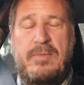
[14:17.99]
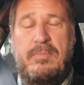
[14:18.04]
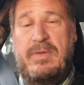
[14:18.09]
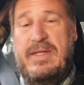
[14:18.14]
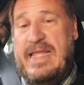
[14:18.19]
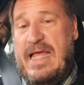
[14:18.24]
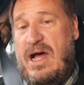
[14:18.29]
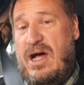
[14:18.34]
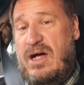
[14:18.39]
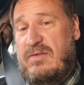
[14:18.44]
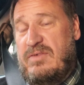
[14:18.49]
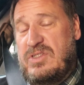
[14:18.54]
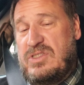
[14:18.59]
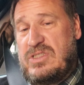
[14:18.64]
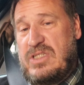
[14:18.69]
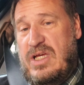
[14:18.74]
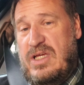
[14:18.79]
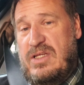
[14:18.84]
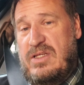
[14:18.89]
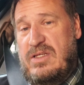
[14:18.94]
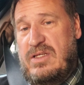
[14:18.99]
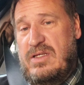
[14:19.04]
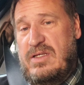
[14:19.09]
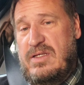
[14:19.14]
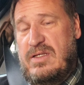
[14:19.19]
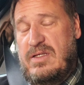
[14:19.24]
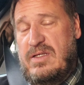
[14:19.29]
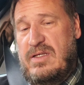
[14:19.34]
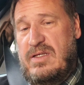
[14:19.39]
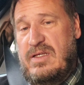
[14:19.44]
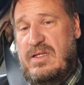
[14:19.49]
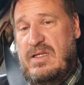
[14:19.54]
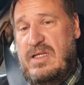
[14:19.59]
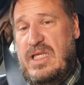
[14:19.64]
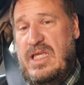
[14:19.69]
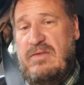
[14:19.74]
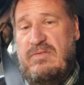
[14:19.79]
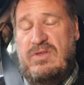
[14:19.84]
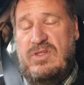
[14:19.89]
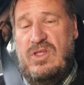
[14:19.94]
But now all of a sudden,
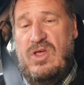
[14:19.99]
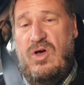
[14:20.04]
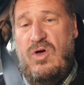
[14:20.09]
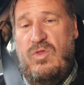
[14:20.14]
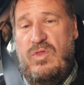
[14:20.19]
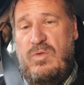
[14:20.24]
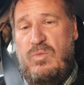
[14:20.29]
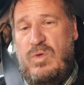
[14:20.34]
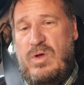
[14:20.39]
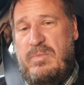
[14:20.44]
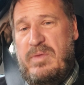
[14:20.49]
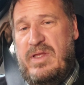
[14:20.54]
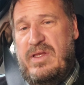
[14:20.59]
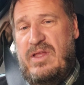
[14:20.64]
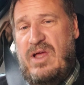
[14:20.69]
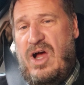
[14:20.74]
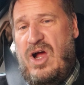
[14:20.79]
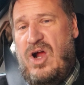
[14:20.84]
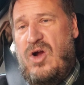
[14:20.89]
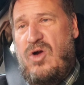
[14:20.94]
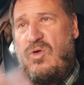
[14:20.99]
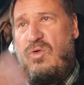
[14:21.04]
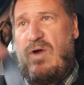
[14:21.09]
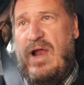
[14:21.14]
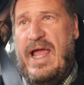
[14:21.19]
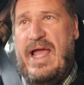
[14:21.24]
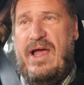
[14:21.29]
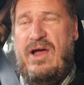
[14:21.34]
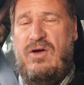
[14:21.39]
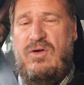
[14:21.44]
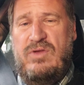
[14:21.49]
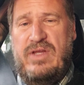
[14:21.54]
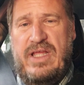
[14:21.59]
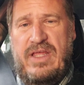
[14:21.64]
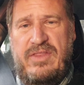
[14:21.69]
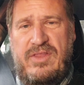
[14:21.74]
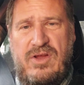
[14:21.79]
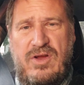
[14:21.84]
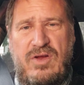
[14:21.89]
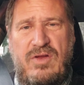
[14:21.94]
even though the women are around
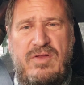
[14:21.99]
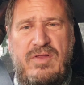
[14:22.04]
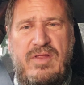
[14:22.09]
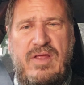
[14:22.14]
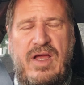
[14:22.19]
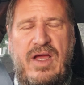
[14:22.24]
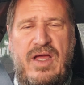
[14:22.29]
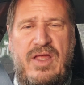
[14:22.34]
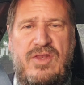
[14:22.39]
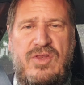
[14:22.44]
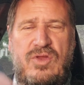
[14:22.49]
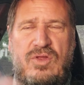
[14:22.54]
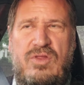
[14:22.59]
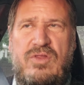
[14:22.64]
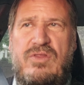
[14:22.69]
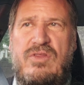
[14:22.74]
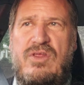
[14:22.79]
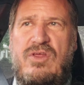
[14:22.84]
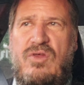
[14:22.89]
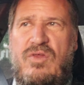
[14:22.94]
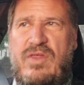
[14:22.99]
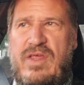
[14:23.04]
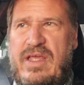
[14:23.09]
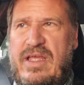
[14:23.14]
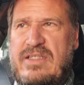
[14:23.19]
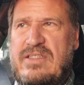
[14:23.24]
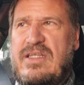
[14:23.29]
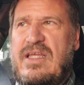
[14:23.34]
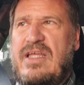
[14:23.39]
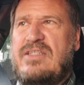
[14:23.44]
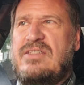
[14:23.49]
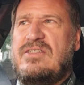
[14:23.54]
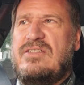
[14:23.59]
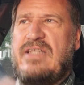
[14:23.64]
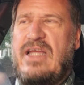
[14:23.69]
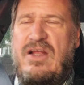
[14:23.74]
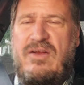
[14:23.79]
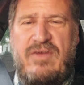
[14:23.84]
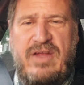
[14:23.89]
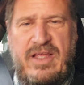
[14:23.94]
and they're uh, you know it, it's
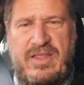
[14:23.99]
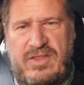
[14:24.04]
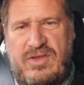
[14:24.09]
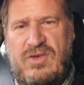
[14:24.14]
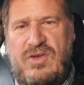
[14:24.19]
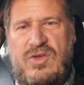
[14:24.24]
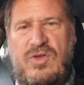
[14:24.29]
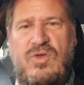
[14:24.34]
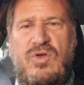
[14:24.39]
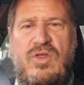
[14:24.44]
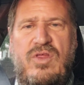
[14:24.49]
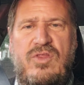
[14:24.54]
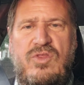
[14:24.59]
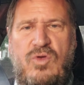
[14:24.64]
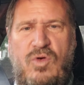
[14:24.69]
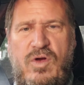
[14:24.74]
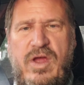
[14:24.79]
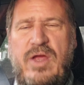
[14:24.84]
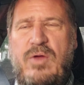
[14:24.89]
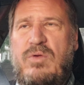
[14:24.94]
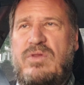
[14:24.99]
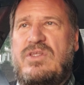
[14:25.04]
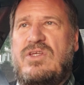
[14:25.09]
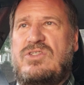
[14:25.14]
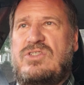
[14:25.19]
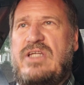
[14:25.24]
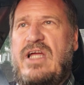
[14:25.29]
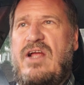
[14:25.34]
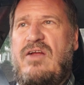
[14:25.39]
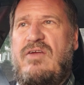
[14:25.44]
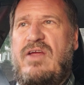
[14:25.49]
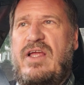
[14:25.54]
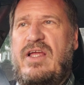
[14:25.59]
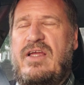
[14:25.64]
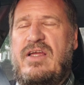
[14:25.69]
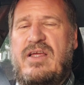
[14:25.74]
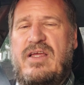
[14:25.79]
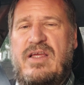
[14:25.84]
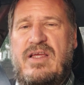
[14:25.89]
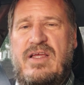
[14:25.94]
staring and they're annoying with the
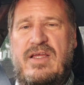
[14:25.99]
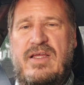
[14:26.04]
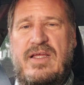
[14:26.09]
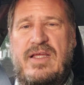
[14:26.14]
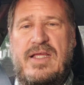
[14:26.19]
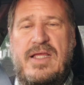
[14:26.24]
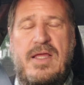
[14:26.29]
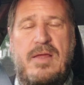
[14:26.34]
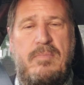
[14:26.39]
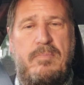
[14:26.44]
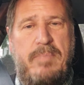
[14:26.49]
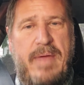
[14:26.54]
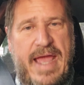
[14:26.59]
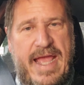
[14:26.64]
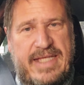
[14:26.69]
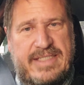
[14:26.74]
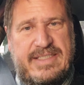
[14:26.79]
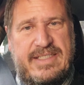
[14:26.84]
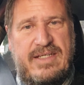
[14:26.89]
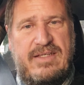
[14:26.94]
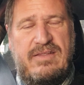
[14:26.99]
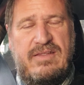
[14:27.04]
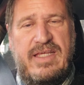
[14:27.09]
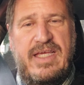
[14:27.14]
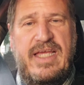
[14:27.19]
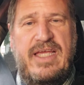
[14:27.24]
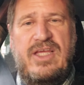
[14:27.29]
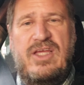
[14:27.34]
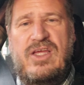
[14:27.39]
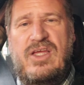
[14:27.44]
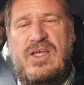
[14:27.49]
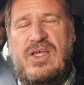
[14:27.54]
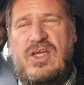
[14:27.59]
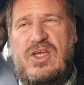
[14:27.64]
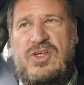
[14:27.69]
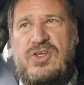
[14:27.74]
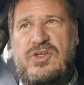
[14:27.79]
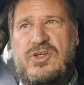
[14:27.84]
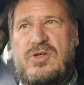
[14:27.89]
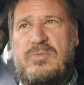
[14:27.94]
staring, basically
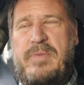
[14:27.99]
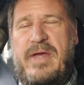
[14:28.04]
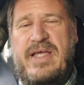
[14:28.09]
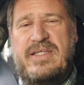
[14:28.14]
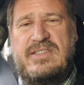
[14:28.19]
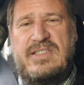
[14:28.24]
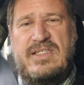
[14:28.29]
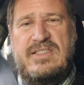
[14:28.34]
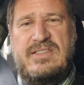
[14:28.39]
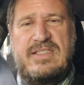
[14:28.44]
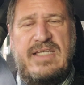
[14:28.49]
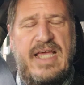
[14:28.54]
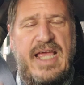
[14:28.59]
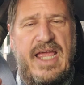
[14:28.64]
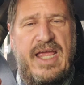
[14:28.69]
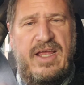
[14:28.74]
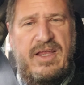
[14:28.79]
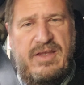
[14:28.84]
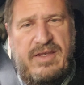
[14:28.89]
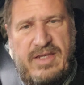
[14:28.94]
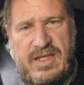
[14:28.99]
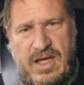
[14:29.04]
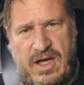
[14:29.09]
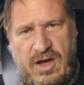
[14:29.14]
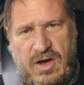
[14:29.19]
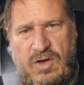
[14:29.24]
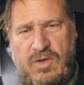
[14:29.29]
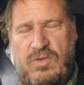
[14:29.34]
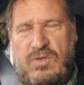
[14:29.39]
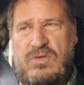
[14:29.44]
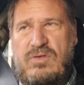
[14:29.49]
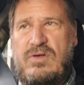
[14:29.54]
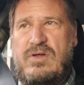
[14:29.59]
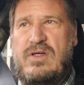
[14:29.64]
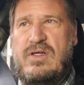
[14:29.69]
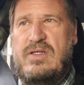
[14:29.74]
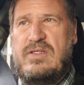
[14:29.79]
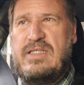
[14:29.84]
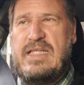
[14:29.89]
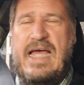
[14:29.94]
you're basically saying no,
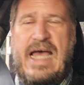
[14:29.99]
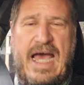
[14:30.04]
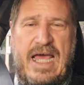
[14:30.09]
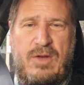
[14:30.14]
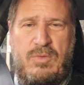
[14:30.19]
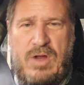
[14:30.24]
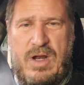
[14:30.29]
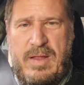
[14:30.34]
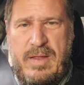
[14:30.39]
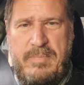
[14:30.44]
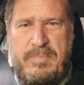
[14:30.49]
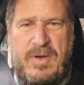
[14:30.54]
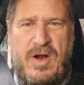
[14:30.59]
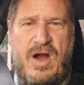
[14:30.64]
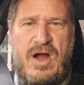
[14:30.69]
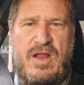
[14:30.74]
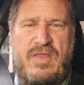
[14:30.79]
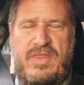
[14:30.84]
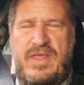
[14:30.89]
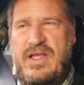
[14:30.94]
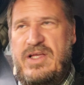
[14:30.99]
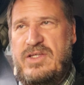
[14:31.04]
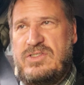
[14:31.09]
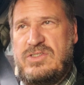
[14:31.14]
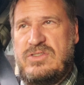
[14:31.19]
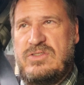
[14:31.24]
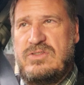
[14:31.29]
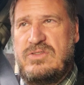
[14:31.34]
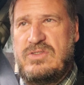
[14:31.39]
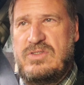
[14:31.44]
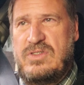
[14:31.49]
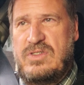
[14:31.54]
no, nah, I don't want any part of this.